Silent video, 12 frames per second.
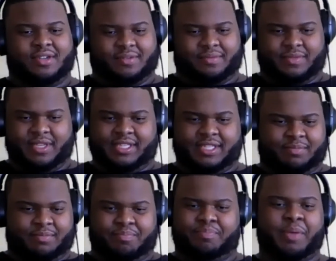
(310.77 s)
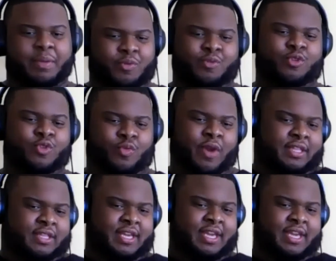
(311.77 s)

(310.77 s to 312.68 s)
It's people who do the right thing,